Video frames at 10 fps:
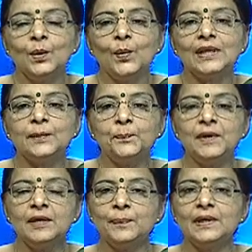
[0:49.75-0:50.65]
where the
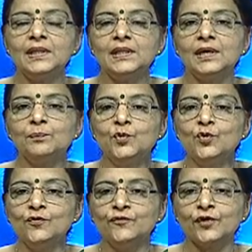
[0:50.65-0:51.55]
people they
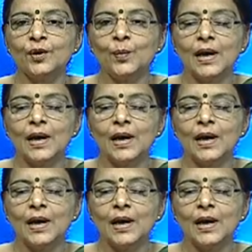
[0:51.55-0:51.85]
move from